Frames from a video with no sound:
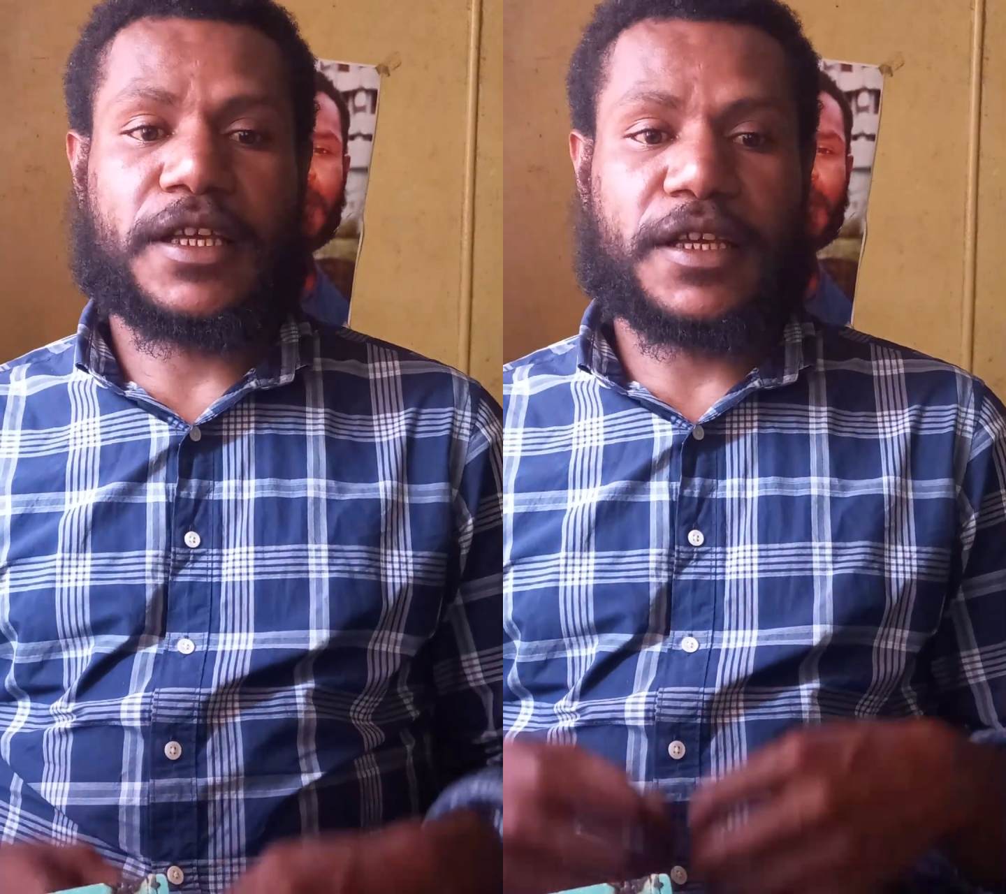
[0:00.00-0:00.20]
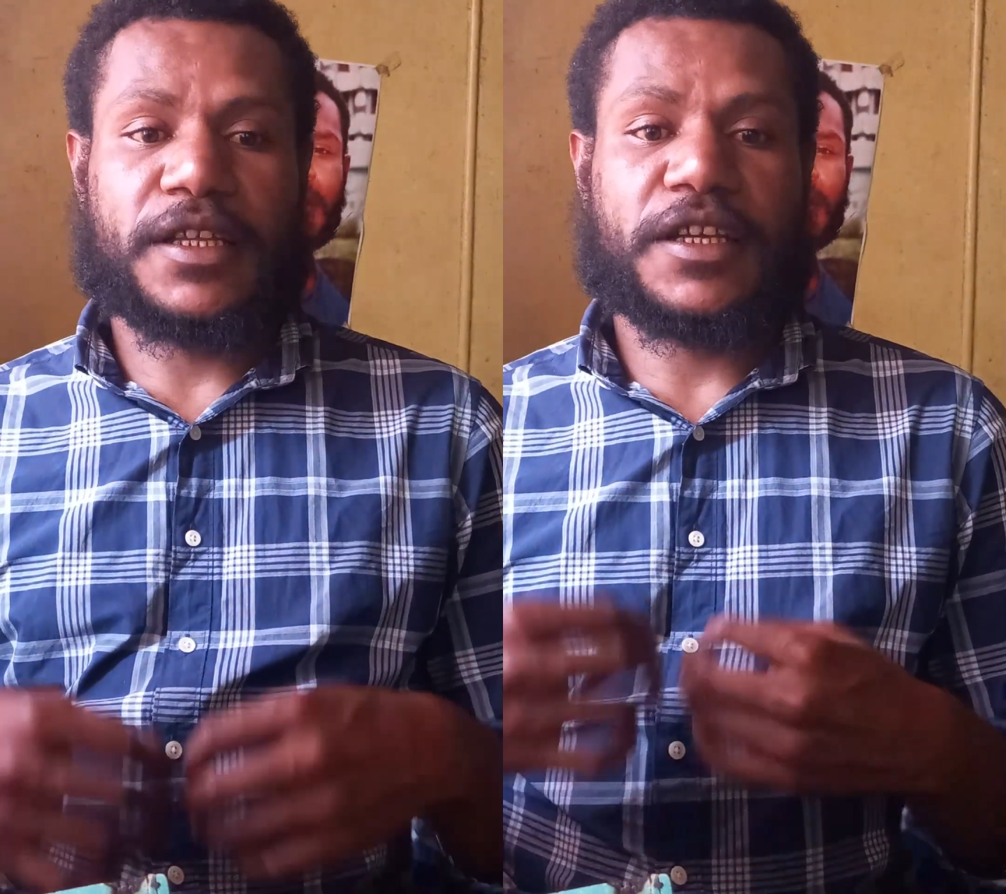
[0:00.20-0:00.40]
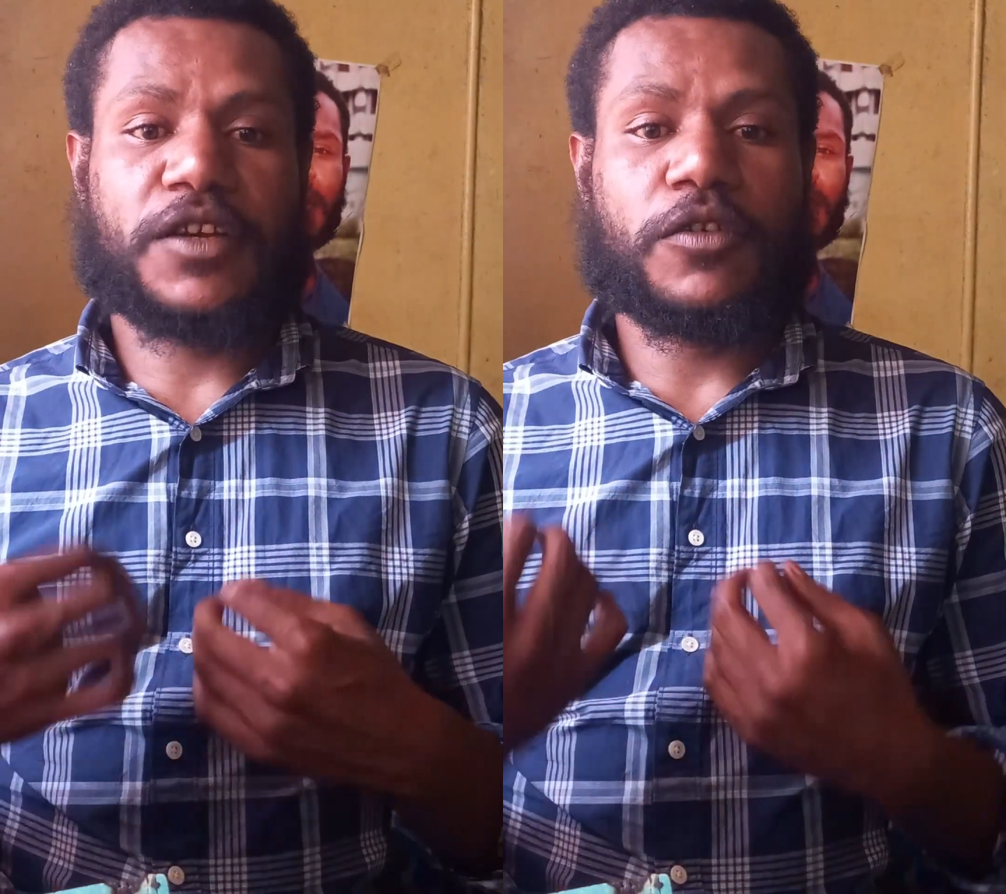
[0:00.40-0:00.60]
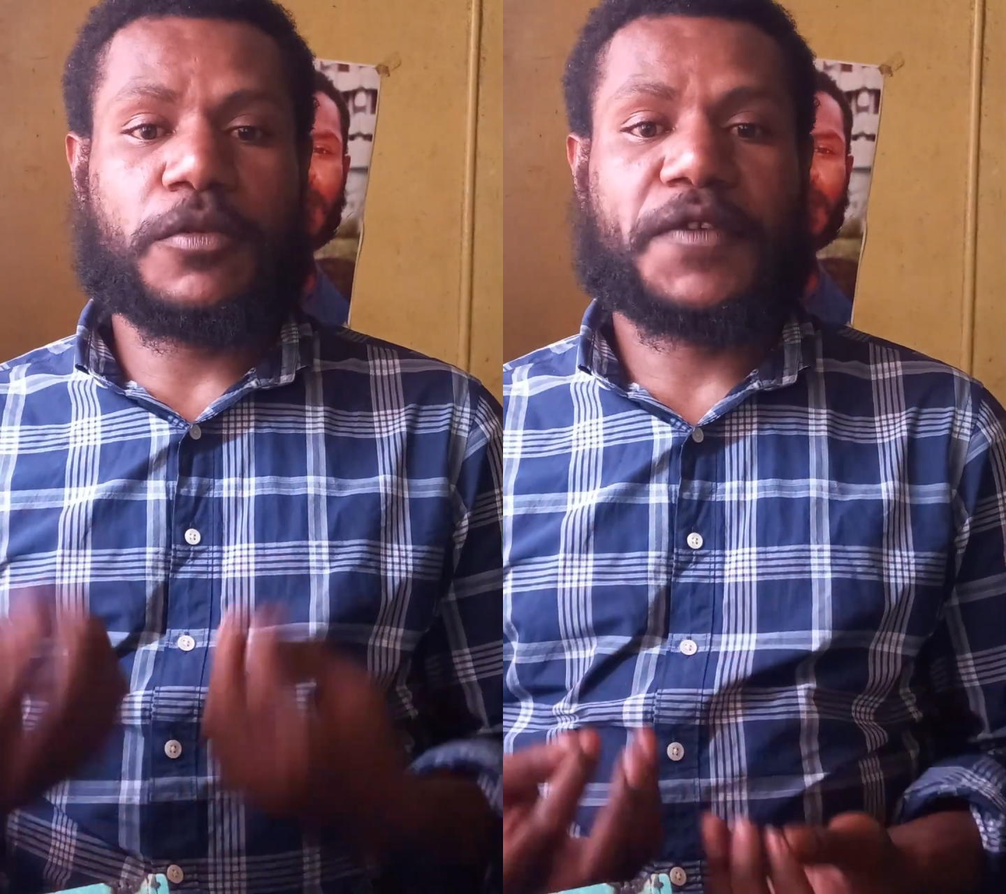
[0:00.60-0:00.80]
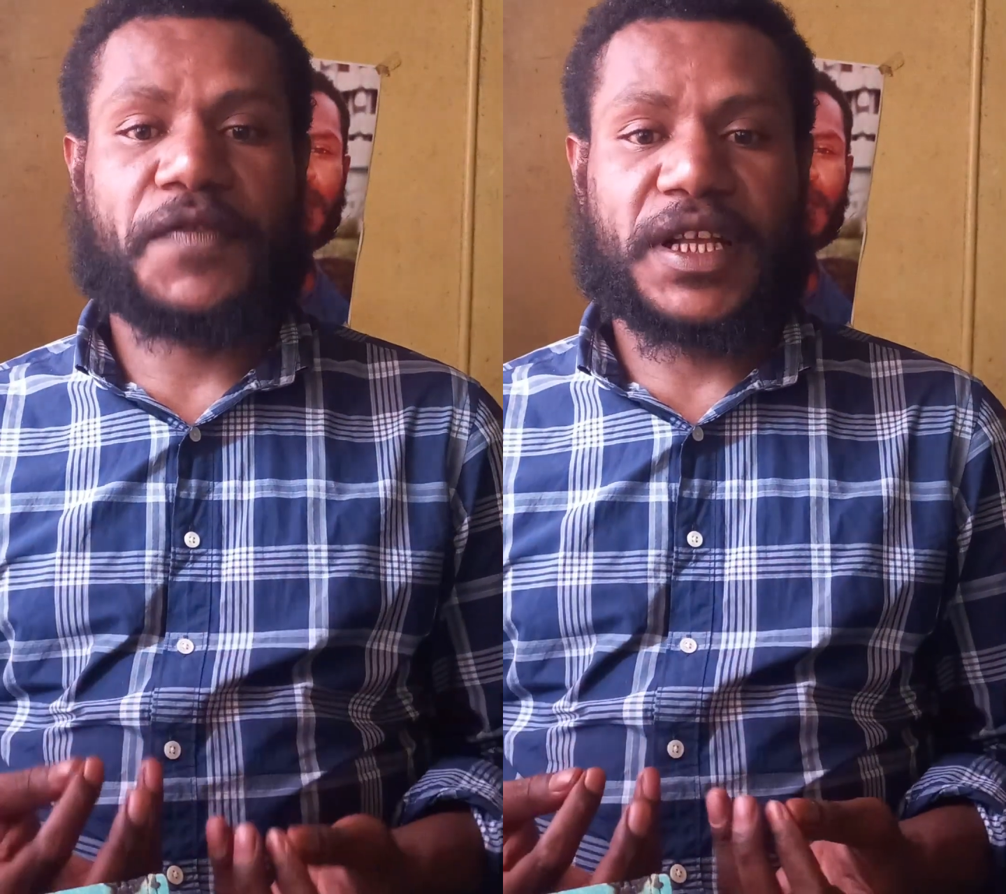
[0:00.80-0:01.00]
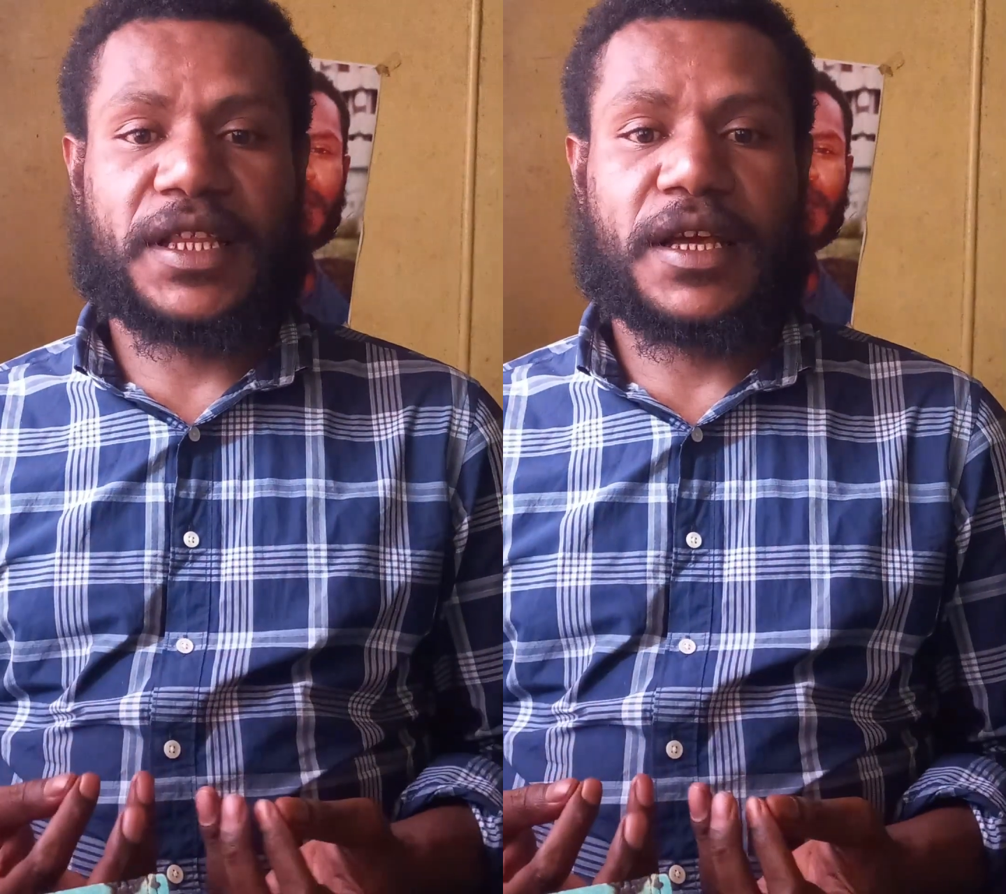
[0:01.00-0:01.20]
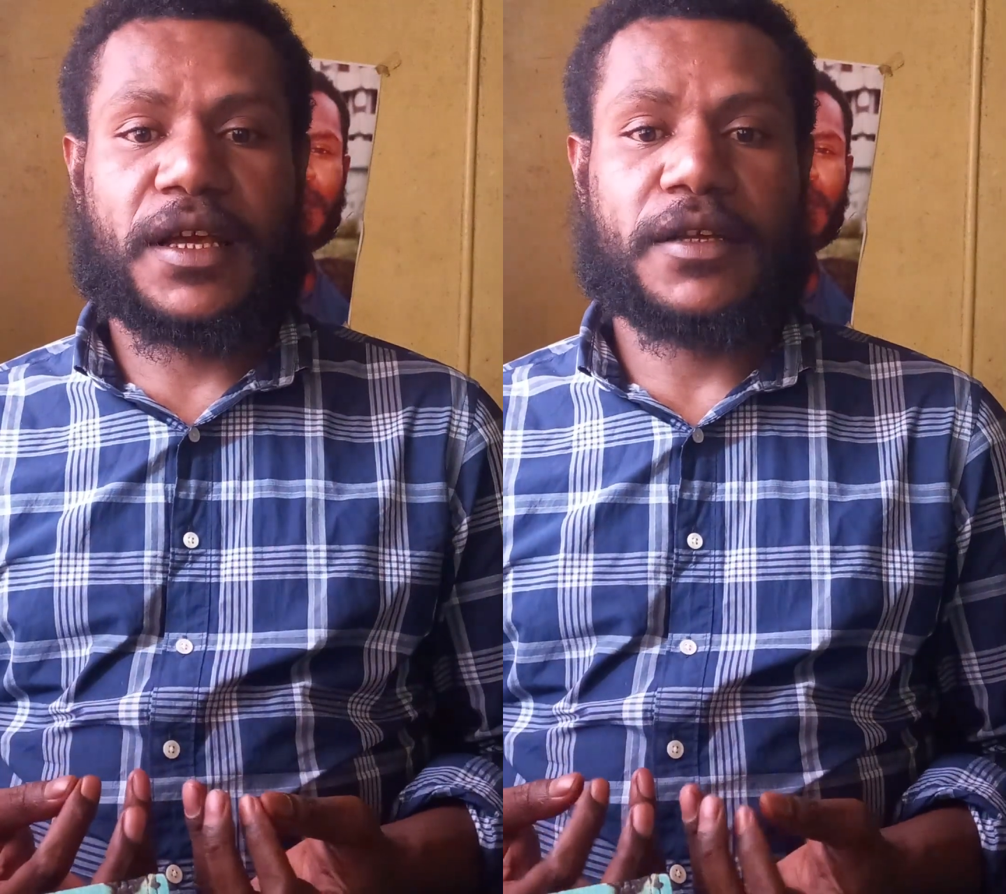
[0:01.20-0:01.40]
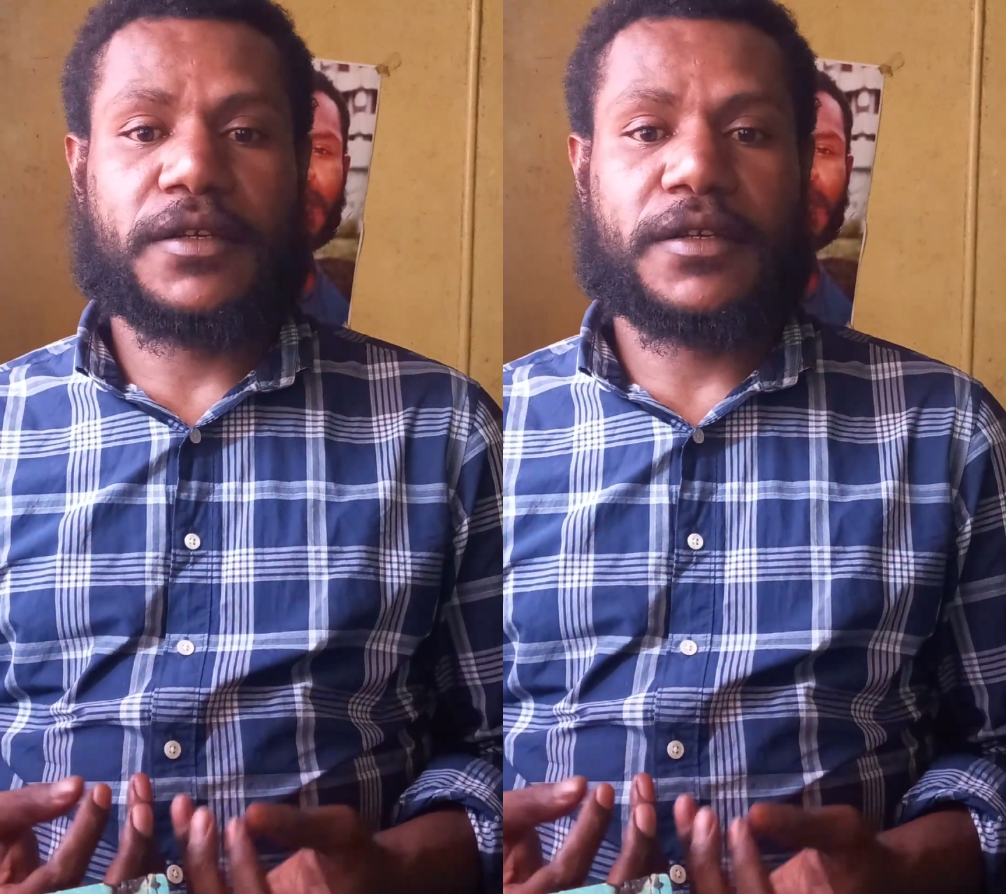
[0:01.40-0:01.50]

in economic factor,